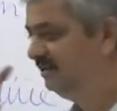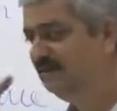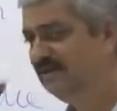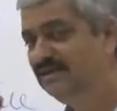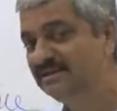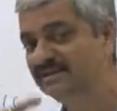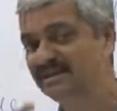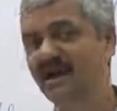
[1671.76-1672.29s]

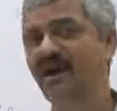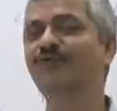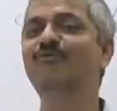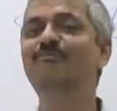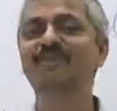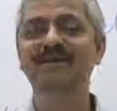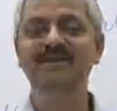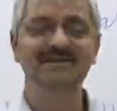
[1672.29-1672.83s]
is how
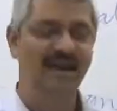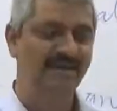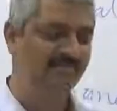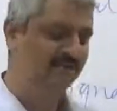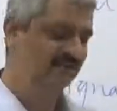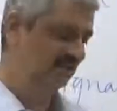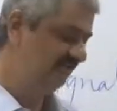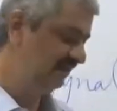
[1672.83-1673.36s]
many
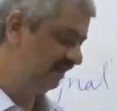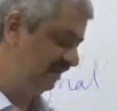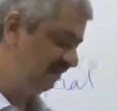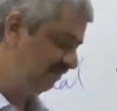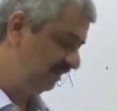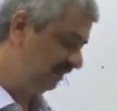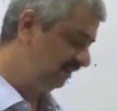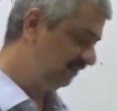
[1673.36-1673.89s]
dimensional variable?